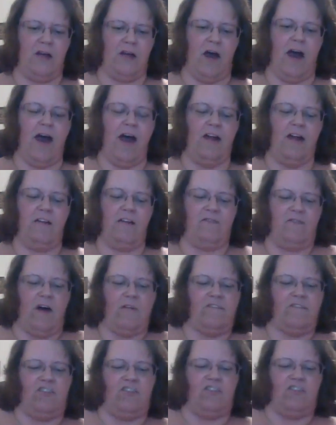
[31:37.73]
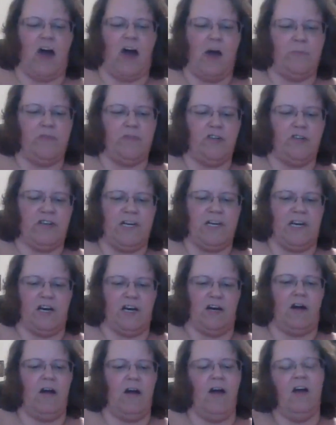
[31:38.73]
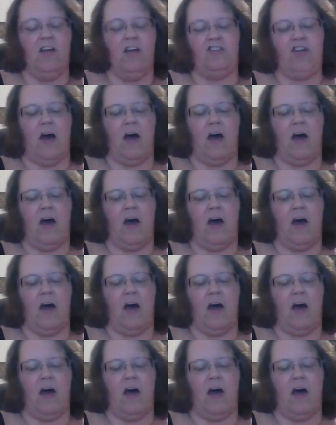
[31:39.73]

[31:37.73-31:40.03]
had a chapter here.